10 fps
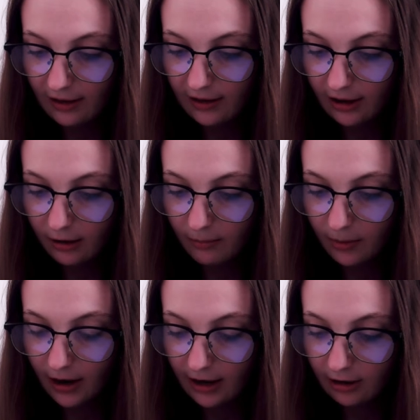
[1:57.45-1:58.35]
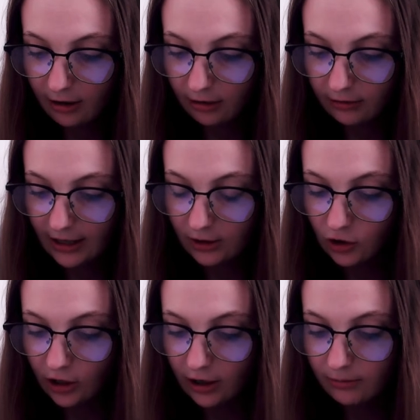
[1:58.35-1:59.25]
and then combine all like
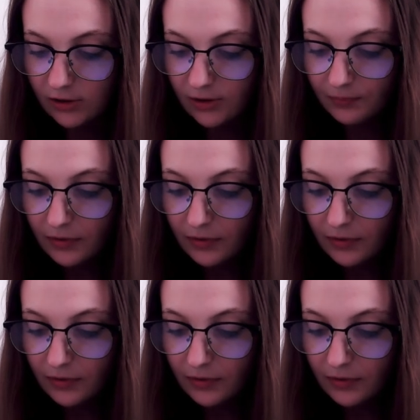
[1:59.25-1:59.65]
terms.